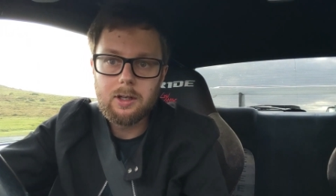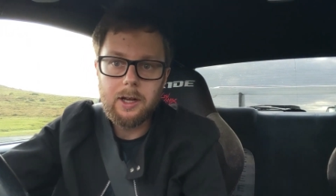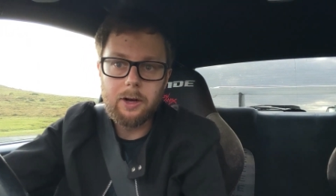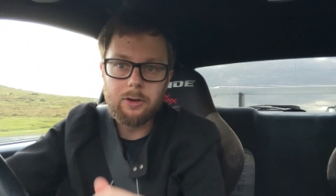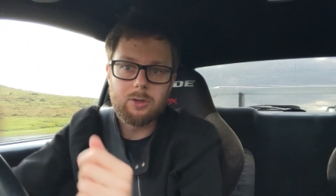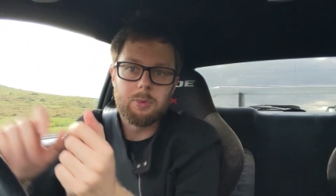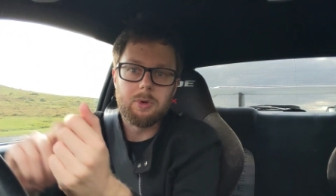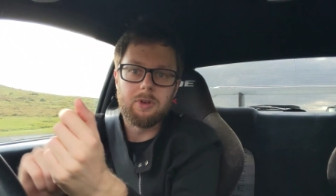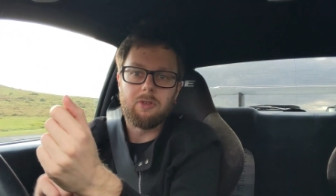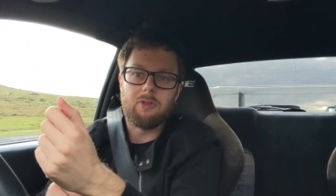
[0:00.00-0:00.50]
That
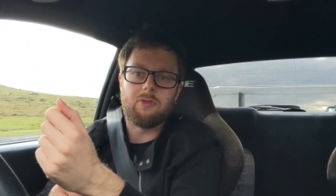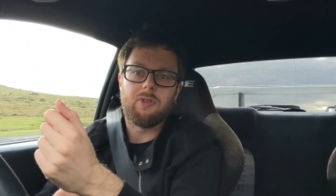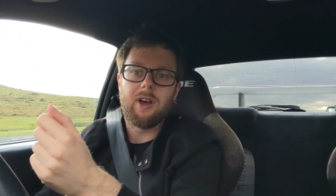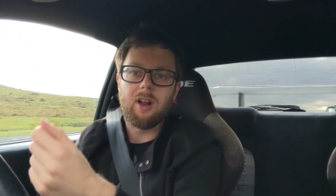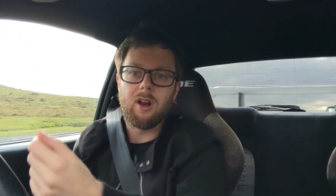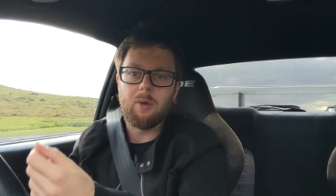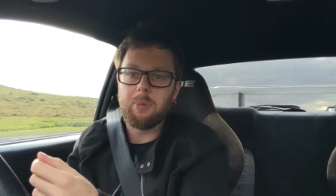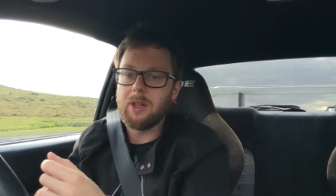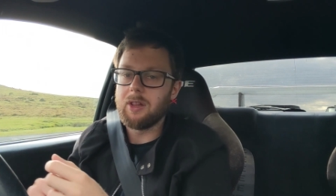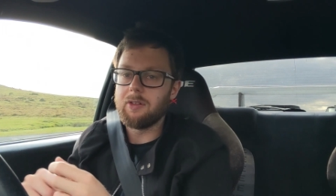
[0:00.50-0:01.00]
was a bit of a
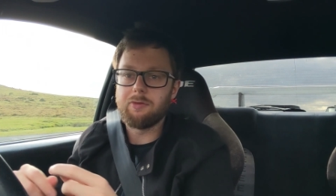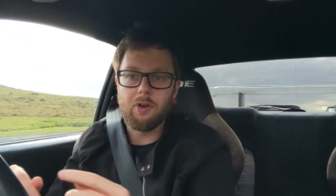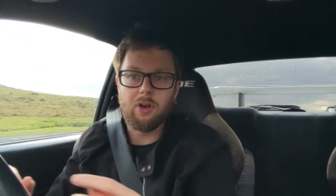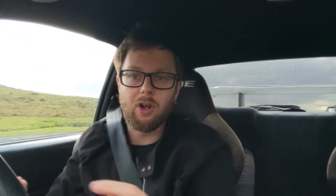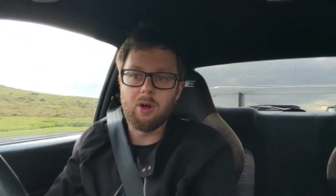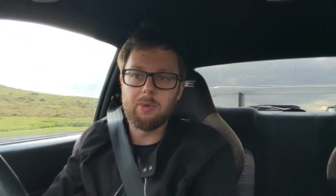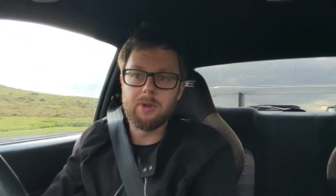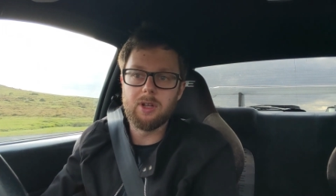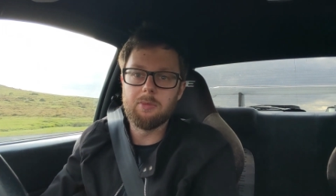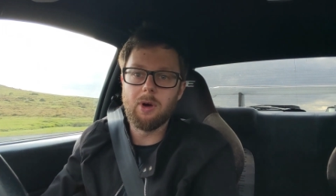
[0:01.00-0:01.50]
fail. I picked the phone
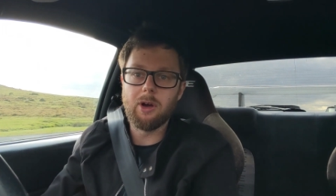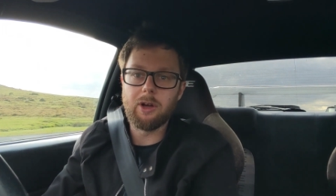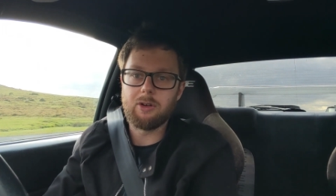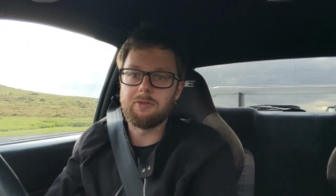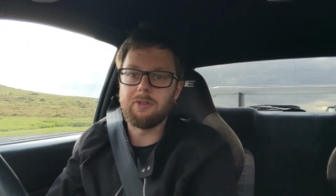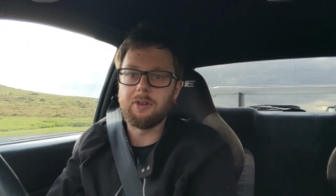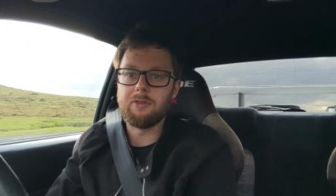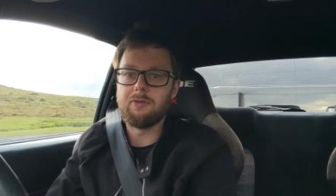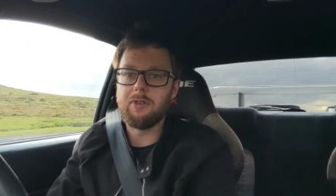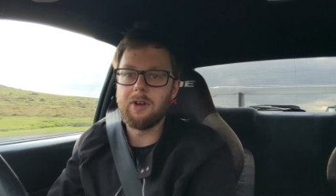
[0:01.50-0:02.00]
up and the
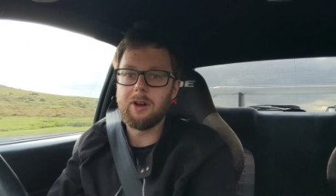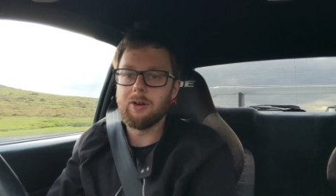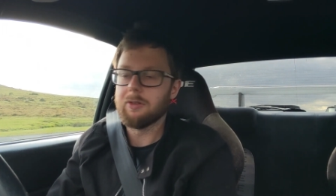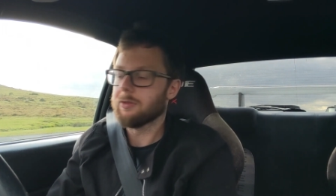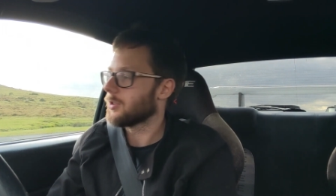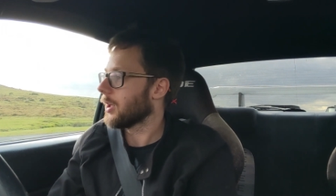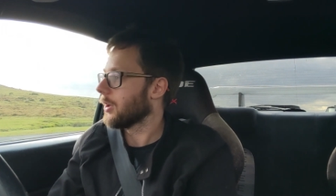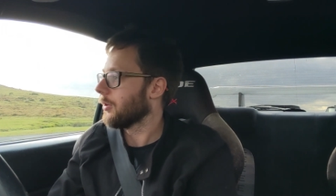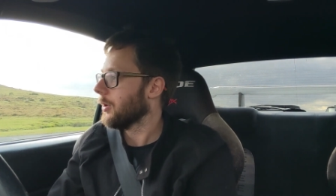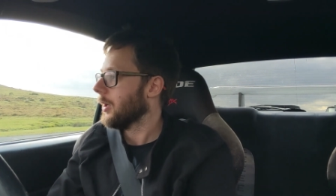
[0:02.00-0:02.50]
microphone fell off,
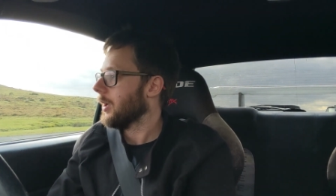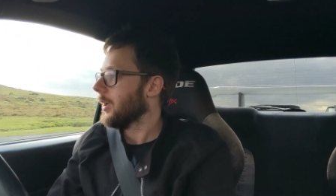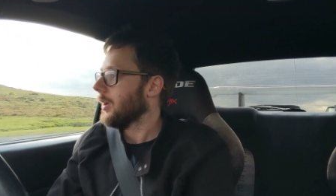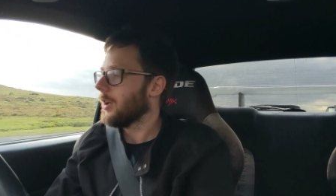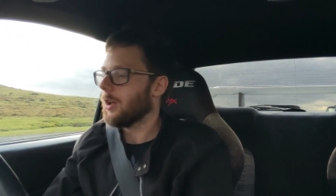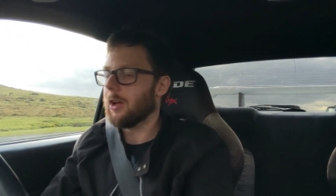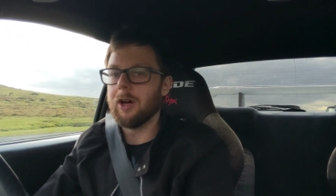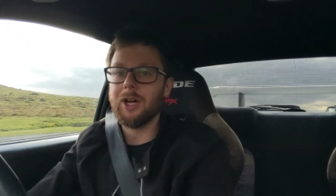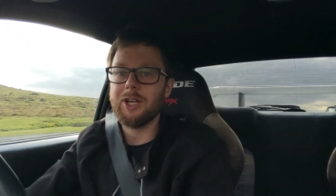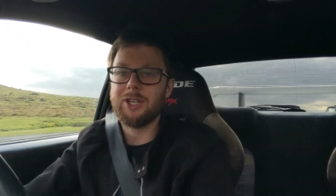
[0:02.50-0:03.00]
so
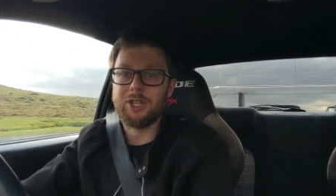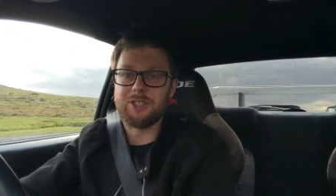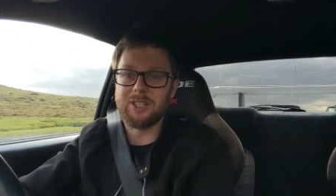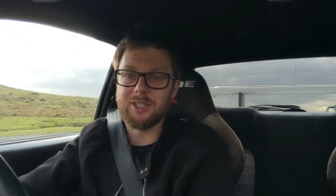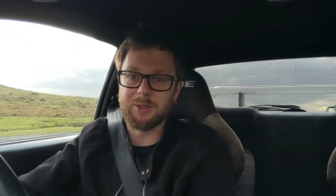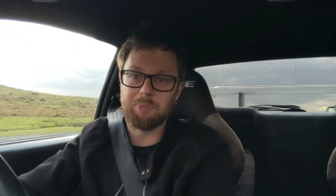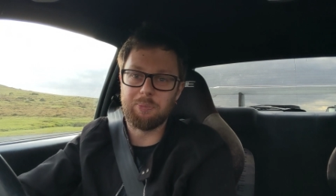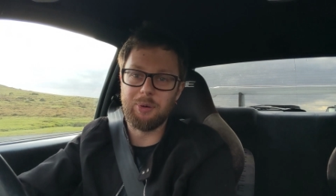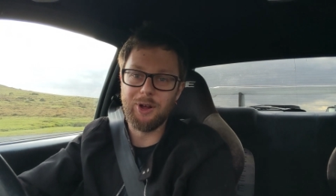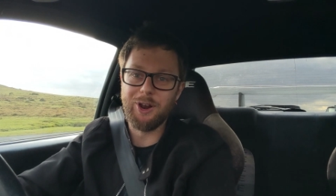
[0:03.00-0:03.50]
just had
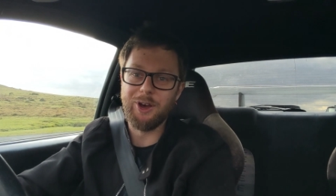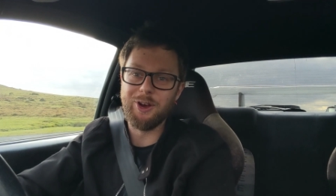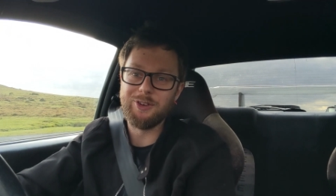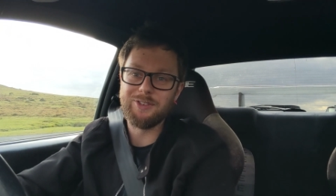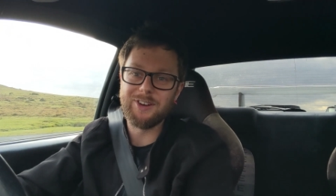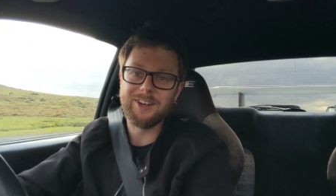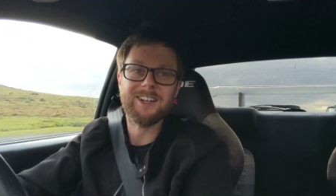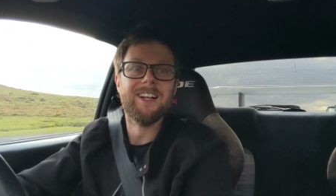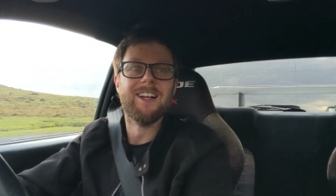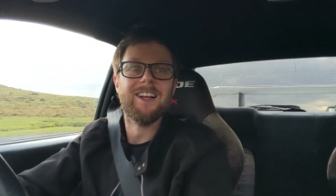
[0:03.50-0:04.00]
to pull
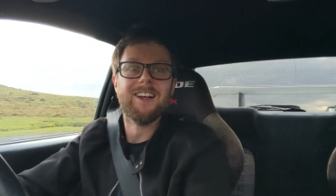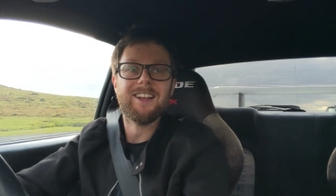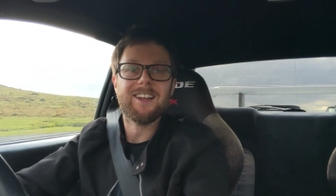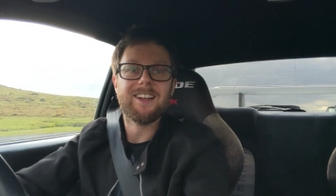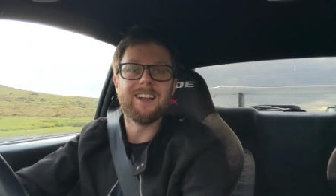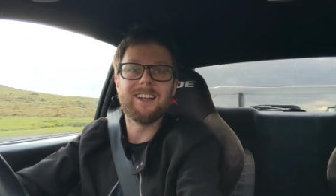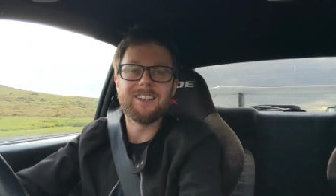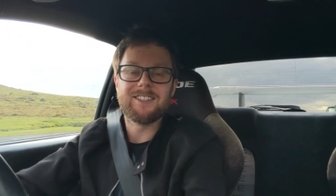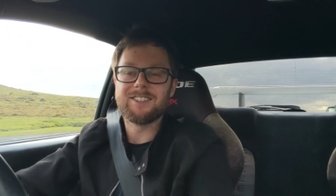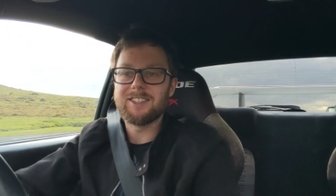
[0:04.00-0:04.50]
over.
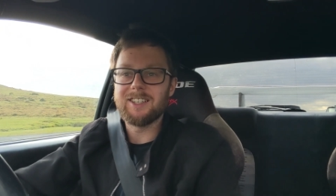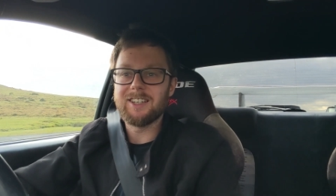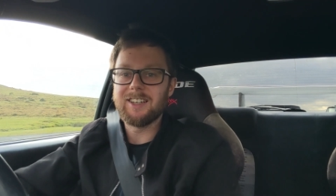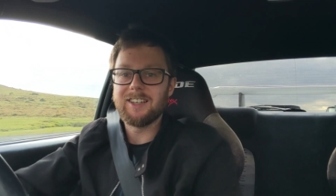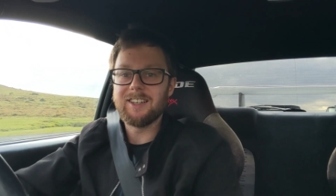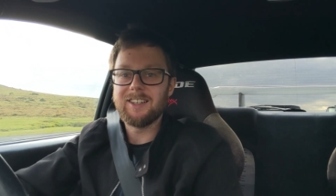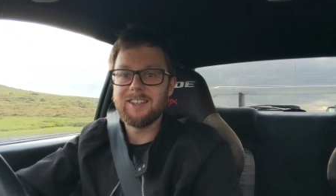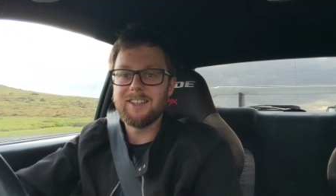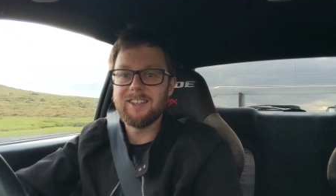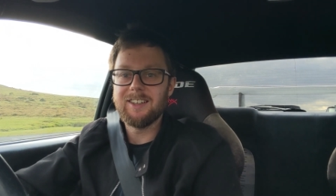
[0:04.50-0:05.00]
Let's
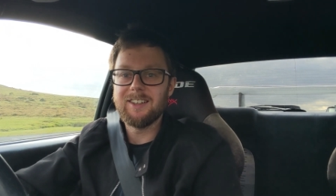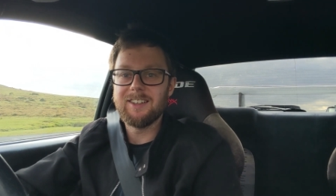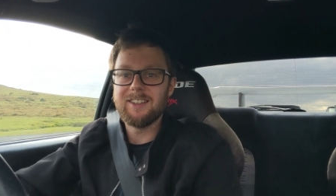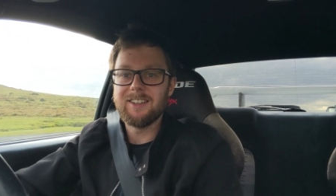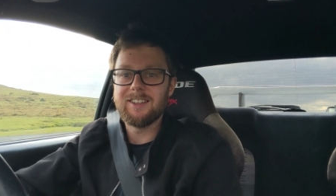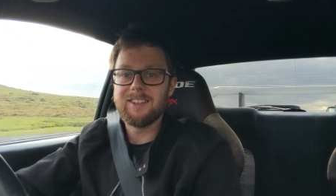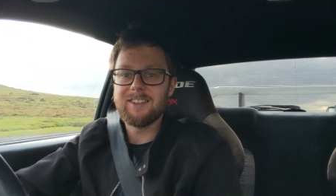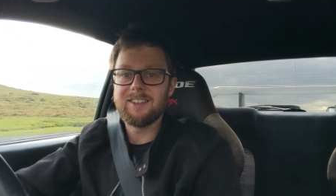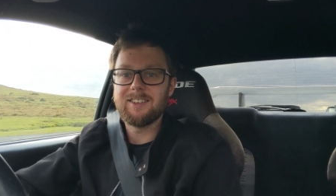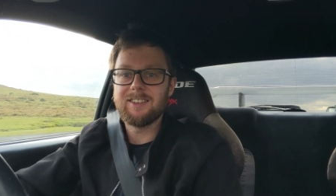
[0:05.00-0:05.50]

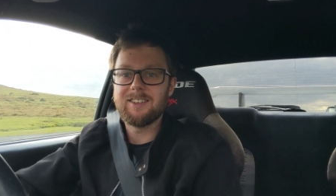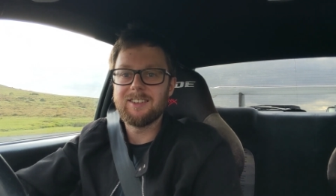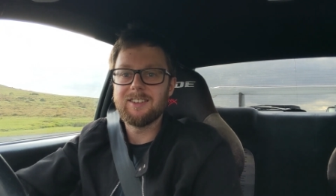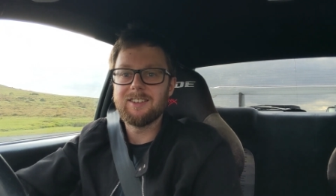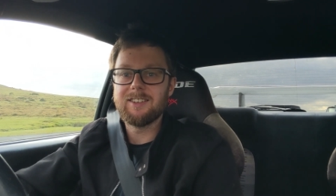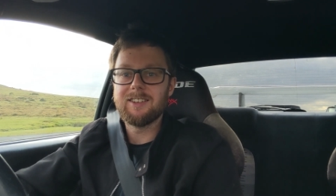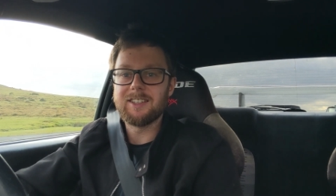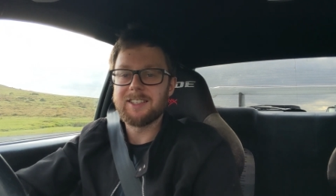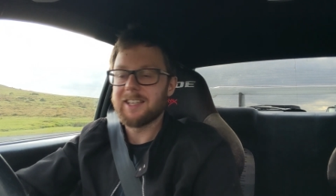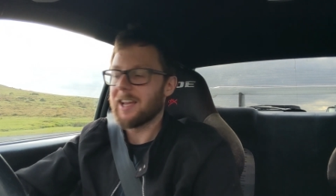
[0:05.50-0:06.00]

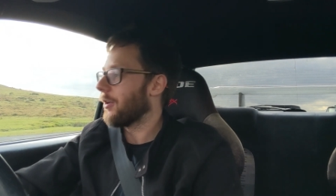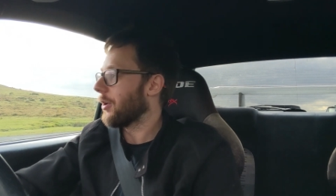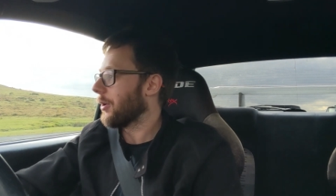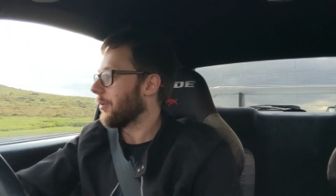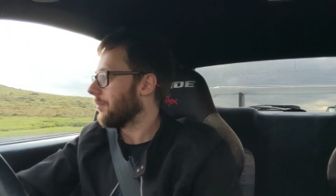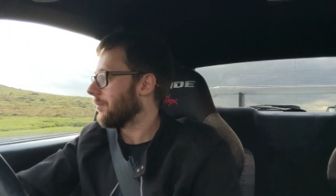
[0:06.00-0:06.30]
carry on.